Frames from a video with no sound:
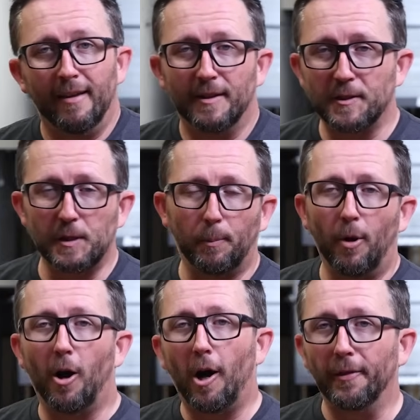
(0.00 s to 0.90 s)
This is a
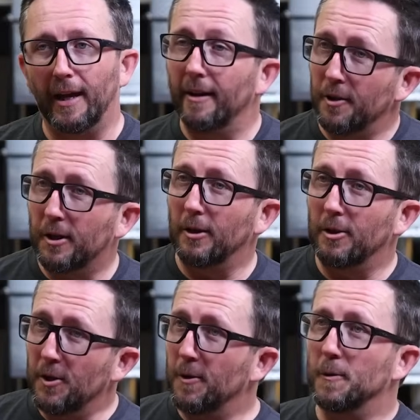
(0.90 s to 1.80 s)
ball that you can
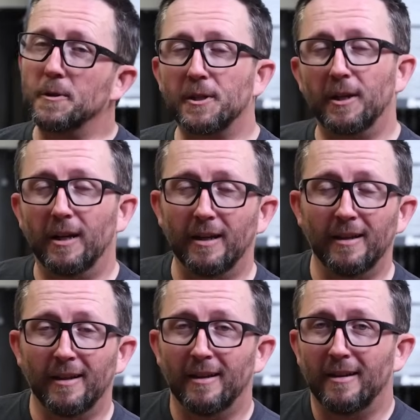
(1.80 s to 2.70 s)
use
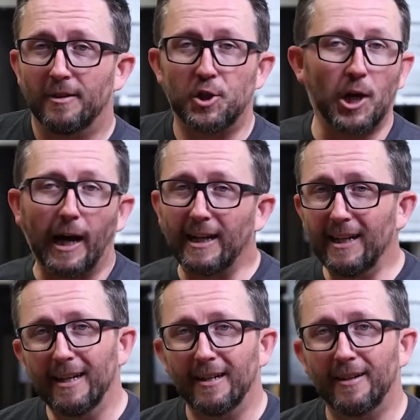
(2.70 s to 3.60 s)

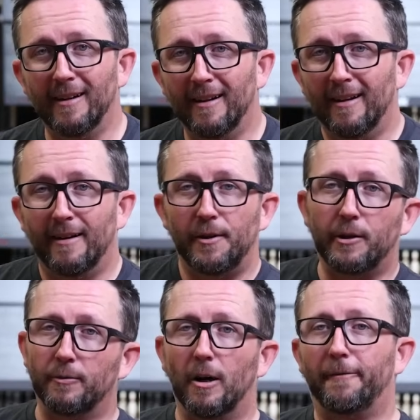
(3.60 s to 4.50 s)
shiny.
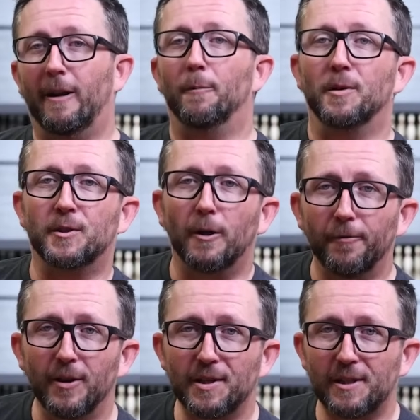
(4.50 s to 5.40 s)
You can rough it up with
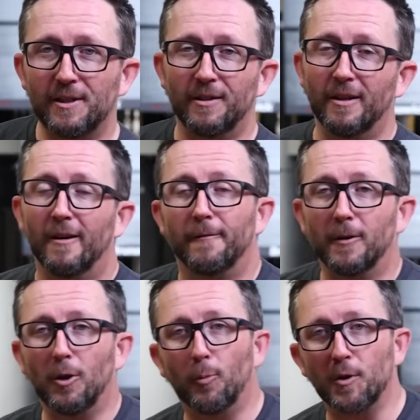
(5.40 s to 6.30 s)
surface if
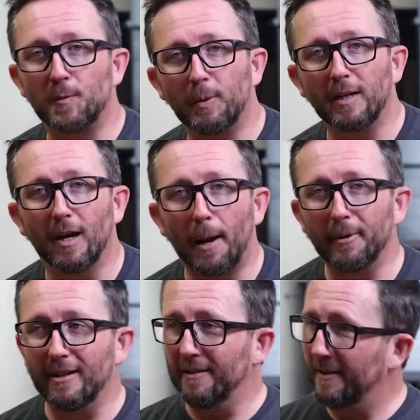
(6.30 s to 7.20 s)
you're a little more speed
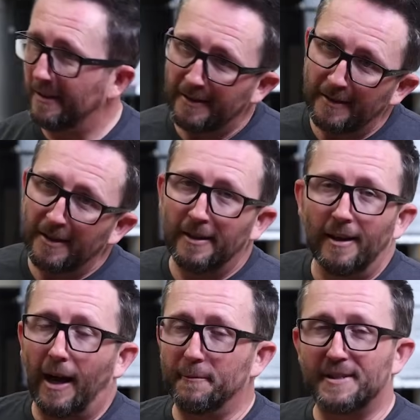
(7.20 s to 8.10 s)
dominant.
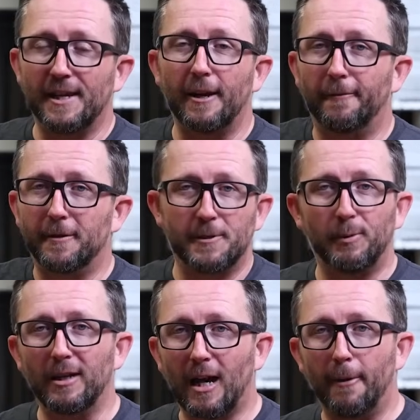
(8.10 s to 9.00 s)
I would say if you're
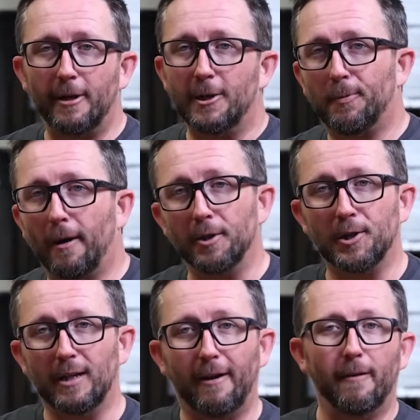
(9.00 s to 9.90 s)
speed dominant, you probably
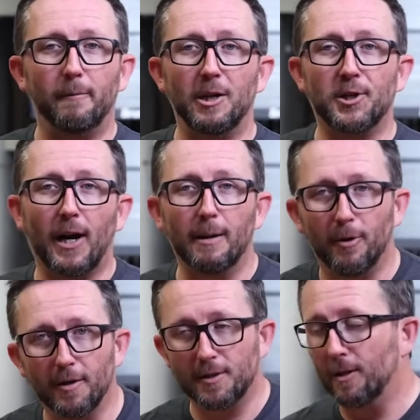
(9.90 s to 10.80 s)
shouldn't have that many shiny
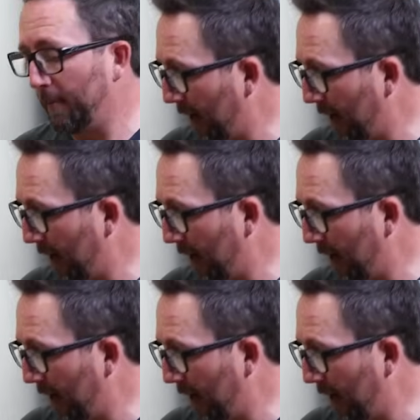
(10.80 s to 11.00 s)
balls in your